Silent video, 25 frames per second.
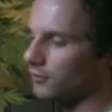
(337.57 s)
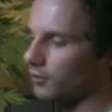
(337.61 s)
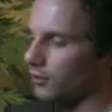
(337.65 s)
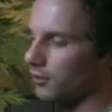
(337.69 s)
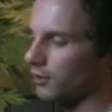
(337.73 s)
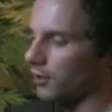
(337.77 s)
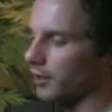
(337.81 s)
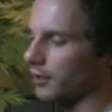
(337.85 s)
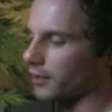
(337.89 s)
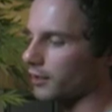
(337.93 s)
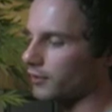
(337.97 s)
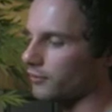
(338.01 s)

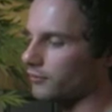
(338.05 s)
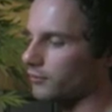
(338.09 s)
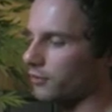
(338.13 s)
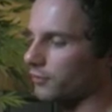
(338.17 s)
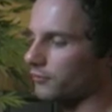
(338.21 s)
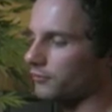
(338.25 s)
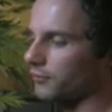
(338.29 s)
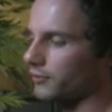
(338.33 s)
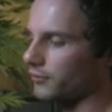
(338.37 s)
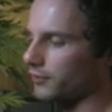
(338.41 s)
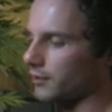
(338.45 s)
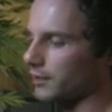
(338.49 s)

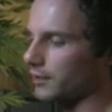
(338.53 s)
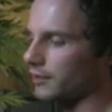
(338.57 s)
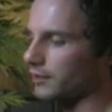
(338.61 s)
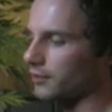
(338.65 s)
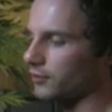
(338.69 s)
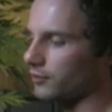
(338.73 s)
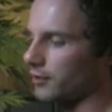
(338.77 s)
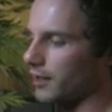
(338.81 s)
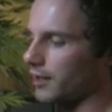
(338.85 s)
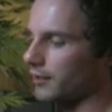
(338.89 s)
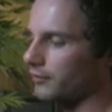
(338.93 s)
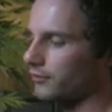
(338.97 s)
not physically
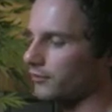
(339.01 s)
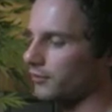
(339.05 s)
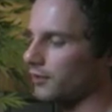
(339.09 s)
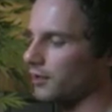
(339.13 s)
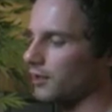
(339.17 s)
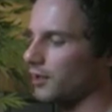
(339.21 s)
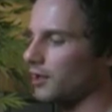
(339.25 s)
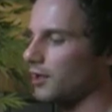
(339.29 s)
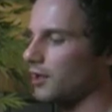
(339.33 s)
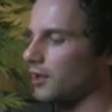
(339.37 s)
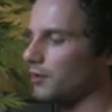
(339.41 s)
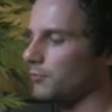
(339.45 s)
correct,
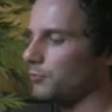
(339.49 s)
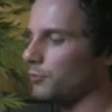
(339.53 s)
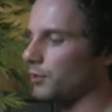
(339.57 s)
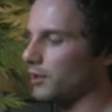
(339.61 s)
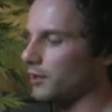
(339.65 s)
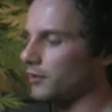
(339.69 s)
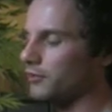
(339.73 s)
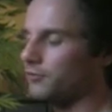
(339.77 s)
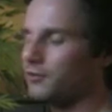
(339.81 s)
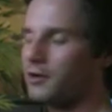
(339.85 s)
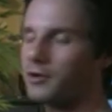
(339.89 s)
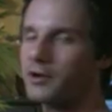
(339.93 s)
but
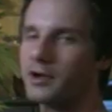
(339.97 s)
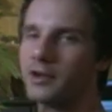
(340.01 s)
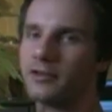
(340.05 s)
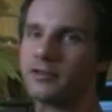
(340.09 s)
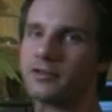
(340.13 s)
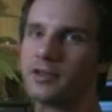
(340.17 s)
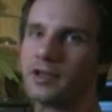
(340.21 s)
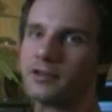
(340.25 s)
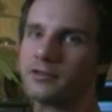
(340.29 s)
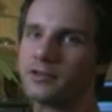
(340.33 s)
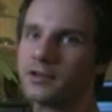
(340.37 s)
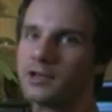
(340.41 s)
it's very
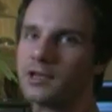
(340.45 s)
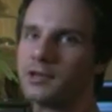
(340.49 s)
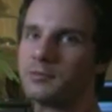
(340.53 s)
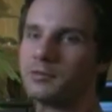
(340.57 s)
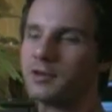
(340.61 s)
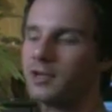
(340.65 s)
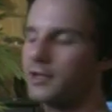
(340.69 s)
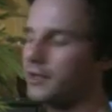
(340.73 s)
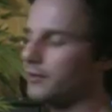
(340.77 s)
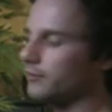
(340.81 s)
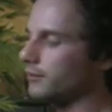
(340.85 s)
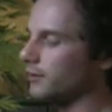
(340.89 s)
aesthetically
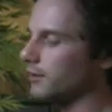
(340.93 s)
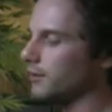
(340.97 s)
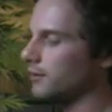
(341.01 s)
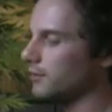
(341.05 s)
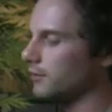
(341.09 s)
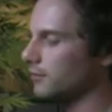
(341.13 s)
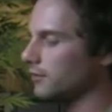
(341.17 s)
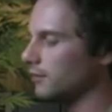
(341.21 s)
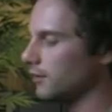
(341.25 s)
pleasing.